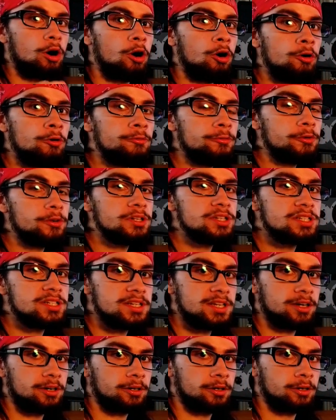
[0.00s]

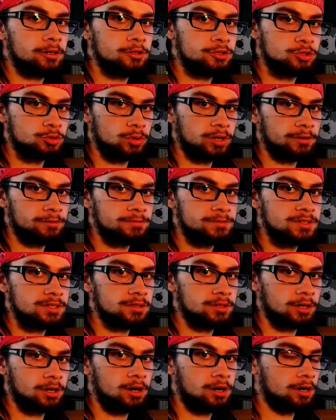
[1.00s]
oversteer
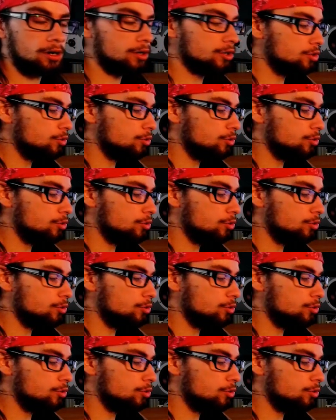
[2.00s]
drift the car.